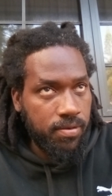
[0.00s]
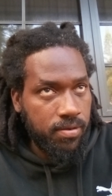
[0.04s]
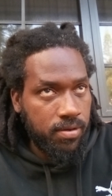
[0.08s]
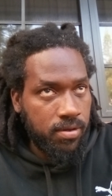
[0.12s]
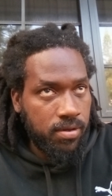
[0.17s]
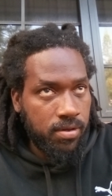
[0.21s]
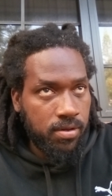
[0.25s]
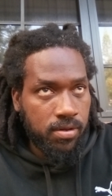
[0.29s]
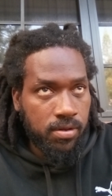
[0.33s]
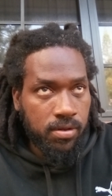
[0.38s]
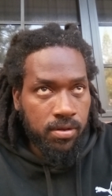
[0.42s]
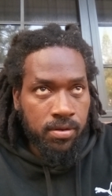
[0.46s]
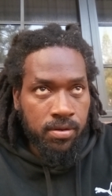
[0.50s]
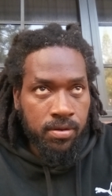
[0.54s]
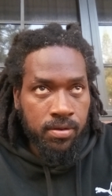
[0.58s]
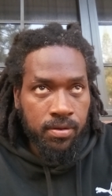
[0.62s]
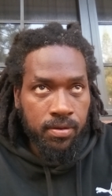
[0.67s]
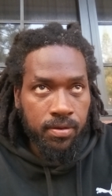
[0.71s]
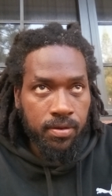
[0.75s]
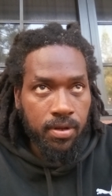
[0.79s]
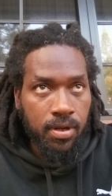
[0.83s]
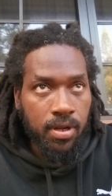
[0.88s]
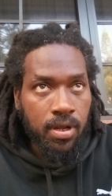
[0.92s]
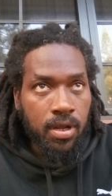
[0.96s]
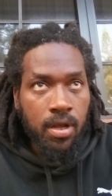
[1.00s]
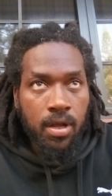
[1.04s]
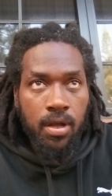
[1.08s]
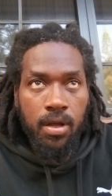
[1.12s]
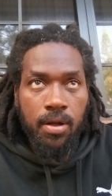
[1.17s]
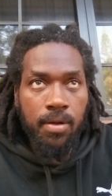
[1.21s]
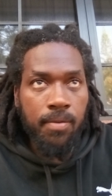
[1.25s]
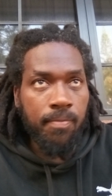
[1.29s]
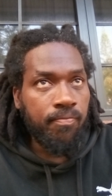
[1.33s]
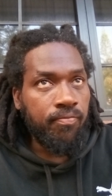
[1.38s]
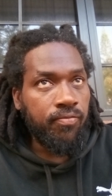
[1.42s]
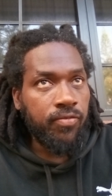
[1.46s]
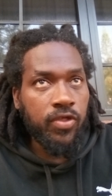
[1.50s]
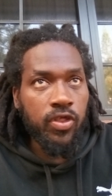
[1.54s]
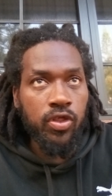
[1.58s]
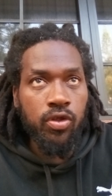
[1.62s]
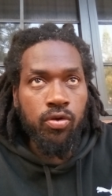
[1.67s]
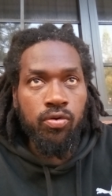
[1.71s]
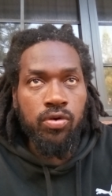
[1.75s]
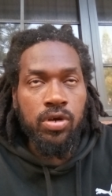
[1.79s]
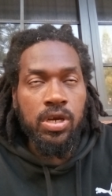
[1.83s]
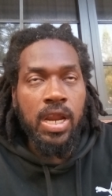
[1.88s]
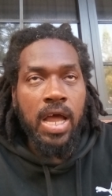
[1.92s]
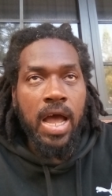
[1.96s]
do
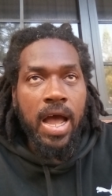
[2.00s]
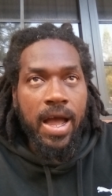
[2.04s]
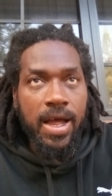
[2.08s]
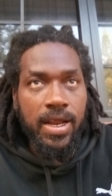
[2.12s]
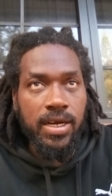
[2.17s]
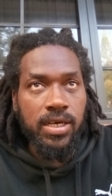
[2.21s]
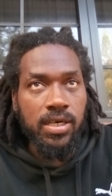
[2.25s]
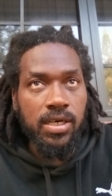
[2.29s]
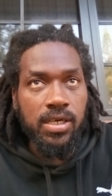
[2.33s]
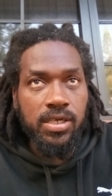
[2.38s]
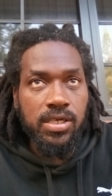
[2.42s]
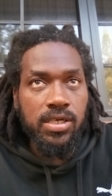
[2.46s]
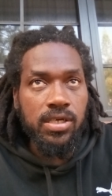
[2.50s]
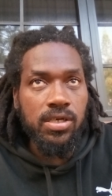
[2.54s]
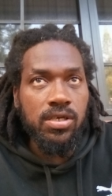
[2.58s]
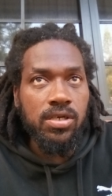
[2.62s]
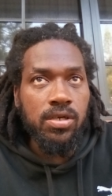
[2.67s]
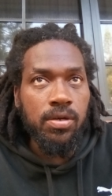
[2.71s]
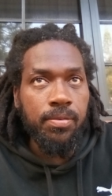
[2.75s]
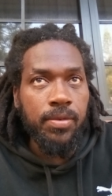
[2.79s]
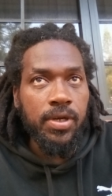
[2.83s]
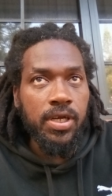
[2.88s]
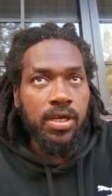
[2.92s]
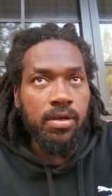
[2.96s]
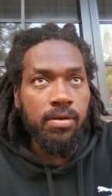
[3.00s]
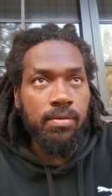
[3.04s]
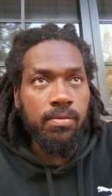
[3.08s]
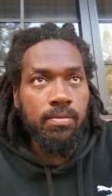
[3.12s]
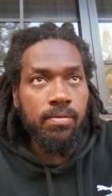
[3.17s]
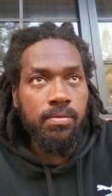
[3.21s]
not listen to me